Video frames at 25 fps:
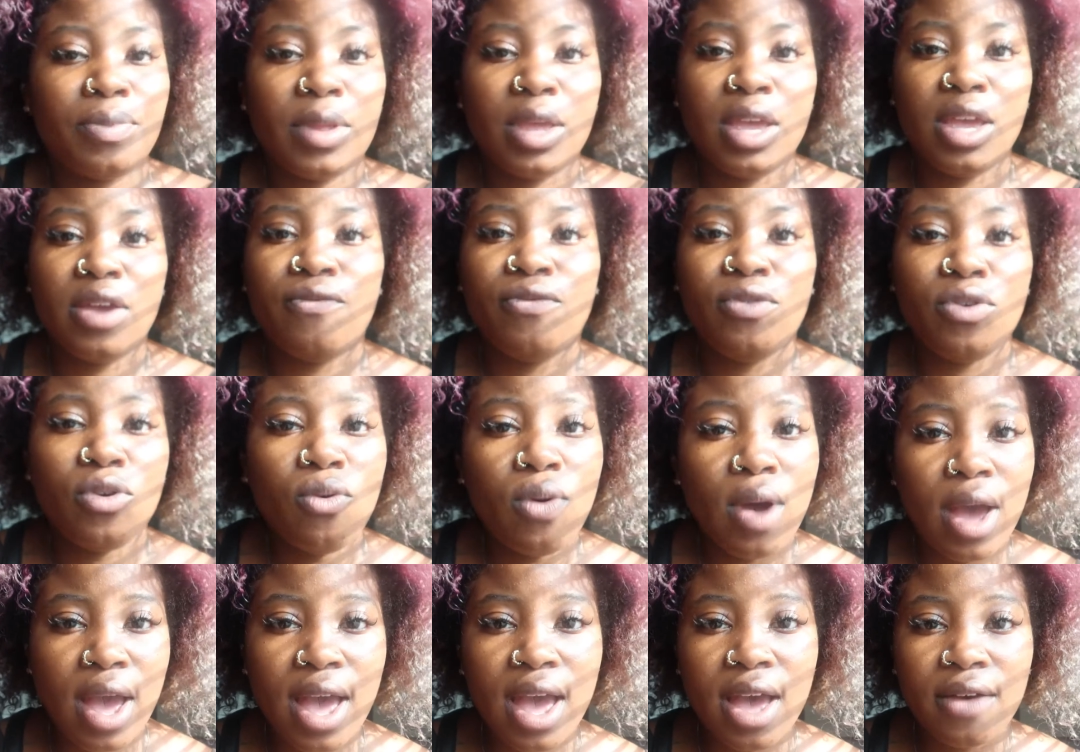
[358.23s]
if you
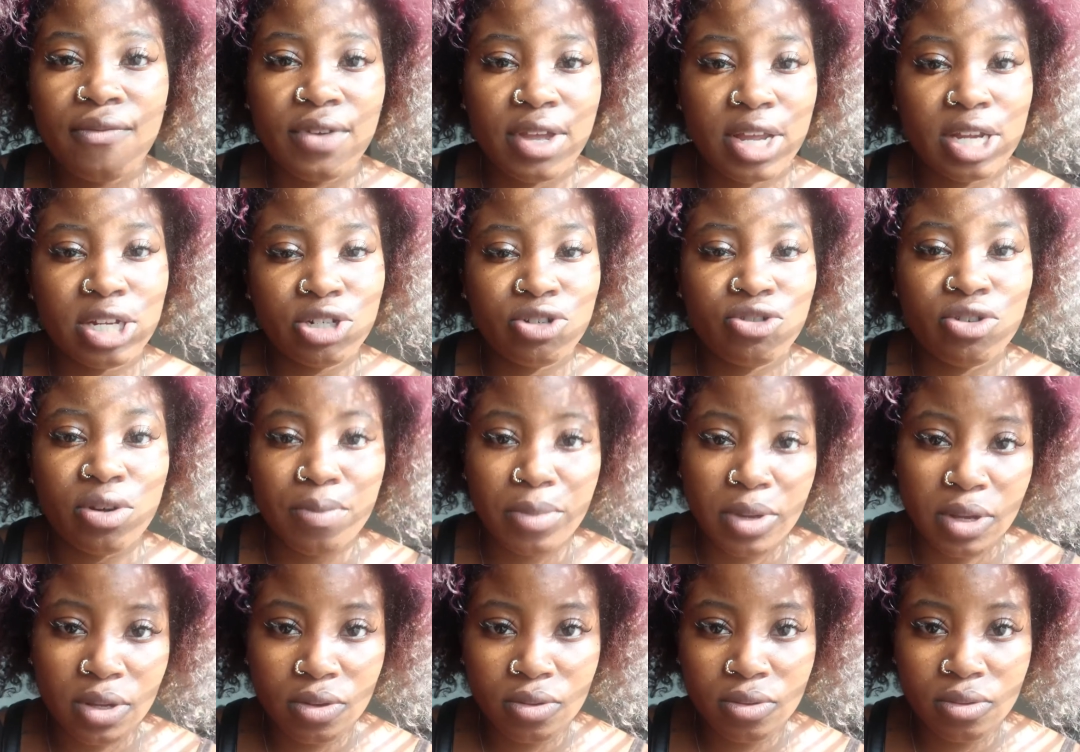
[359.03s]
have
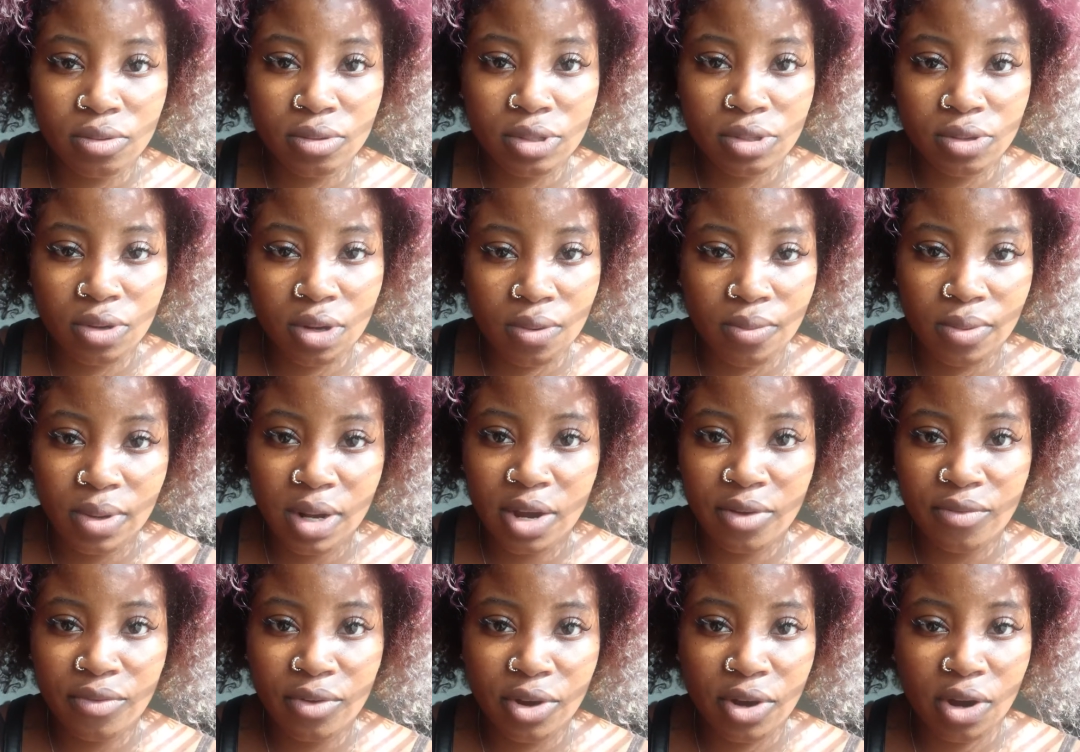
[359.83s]
instrumentals or
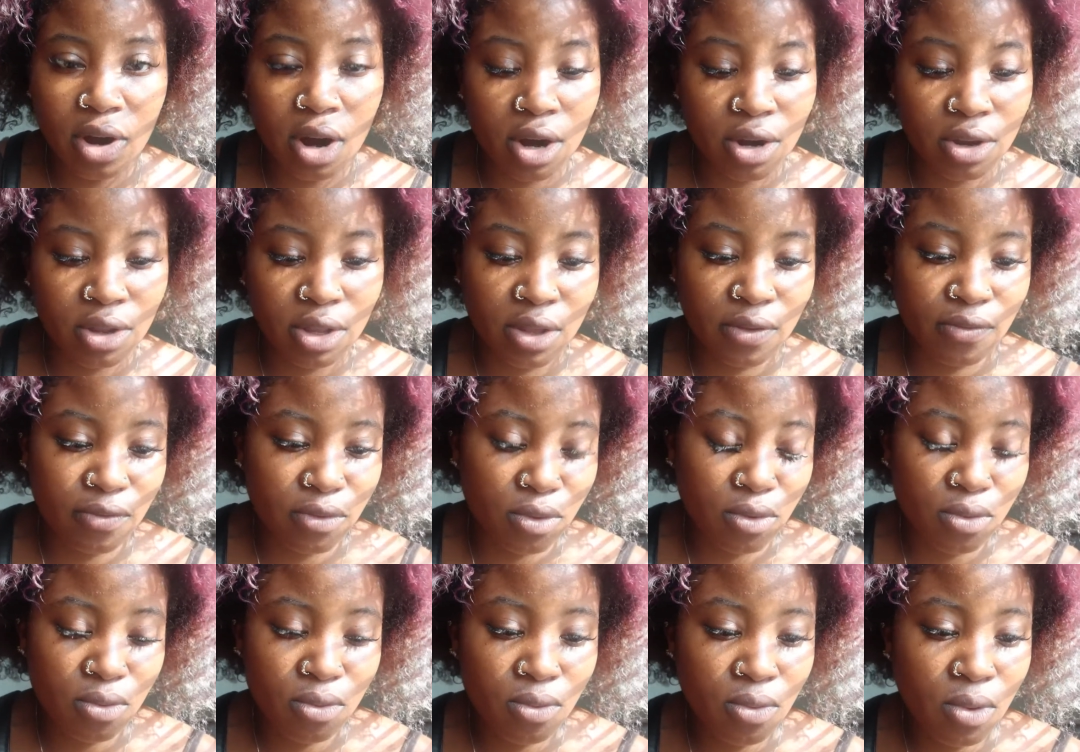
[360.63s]
whatever or if
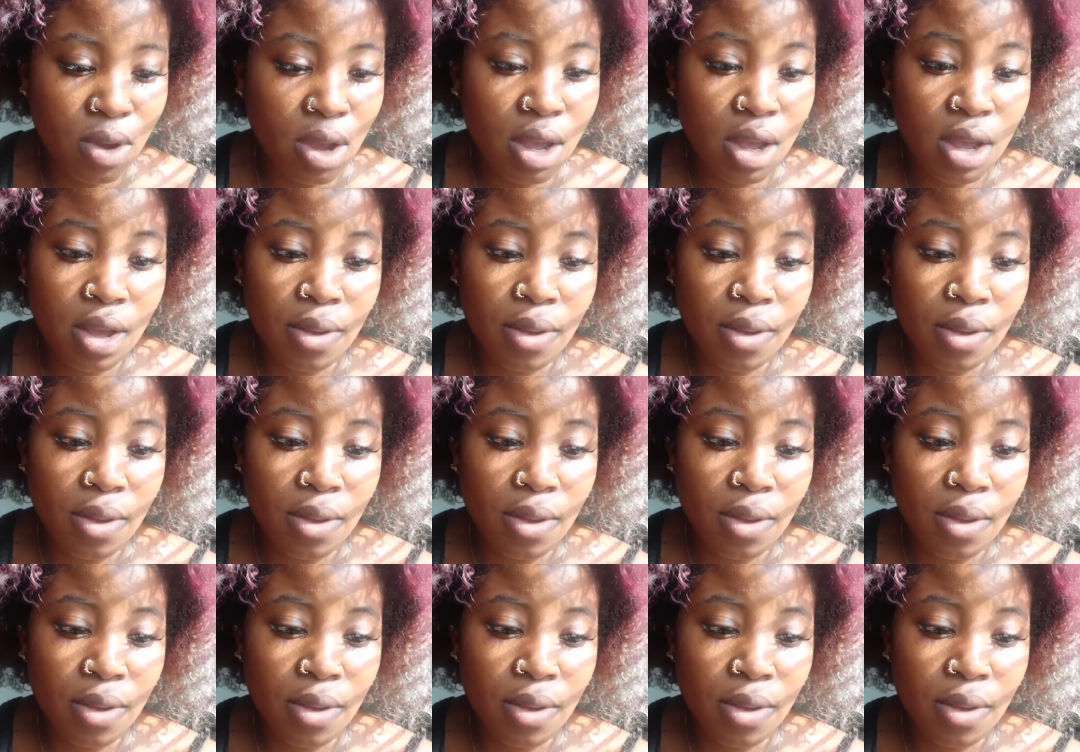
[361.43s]
you